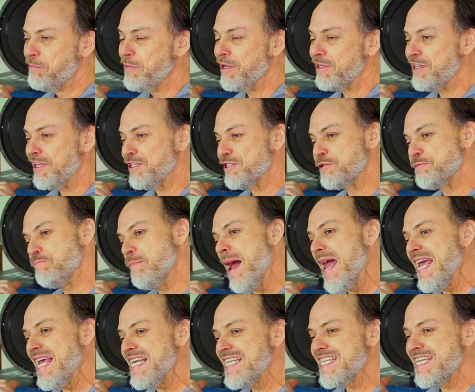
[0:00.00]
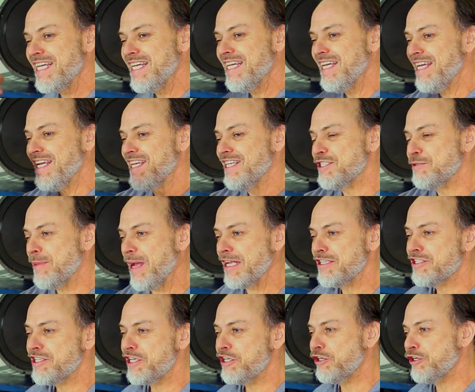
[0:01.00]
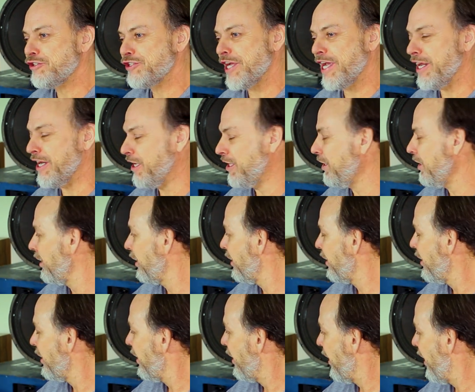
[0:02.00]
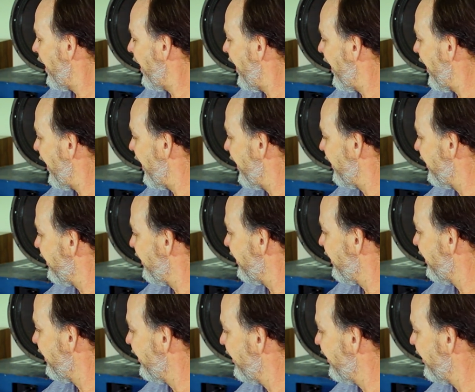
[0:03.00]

but its mate is my center channel. And